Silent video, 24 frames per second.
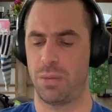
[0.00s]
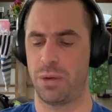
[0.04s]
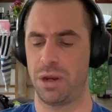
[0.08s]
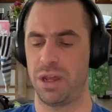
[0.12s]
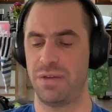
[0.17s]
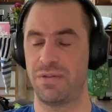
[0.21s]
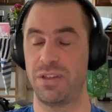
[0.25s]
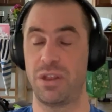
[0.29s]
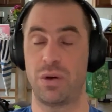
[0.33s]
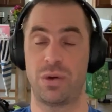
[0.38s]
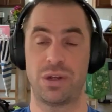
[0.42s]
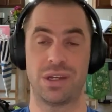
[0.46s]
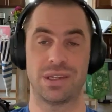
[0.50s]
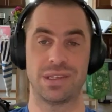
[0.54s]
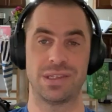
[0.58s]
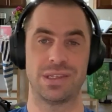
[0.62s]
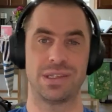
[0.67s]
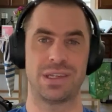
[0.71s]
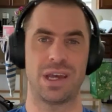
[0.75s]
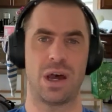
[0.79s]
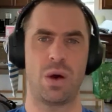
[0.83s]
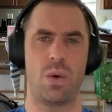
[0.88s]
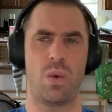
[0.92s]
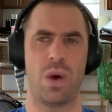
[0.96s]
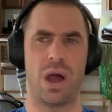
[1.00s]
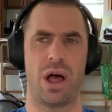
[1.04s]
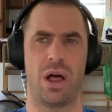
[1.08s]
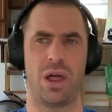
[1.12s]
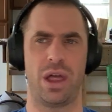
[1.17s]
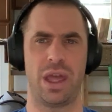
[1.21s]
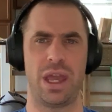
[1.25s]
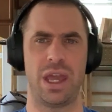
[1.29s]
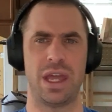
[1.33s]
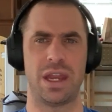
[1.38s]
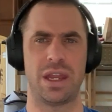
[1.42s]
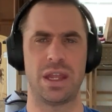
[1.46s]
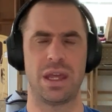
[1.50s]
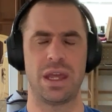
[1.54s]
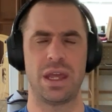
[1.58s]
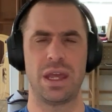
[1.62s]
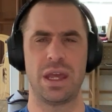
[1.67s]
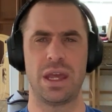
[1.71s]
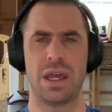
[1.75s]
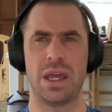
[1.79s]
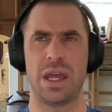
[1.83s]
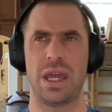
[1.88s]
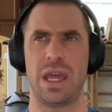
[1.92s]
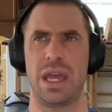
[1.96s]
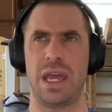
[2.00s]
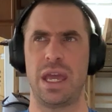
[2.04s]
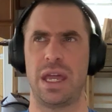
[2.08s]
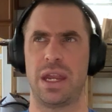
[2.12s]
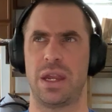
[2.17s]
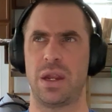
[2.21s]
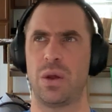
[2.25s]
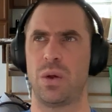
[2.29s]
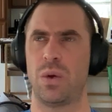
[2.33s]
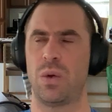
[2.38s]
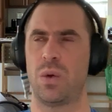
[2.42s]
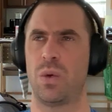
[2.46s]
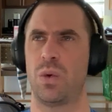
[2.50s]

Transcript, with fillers: but even though it doesn't sell well, it it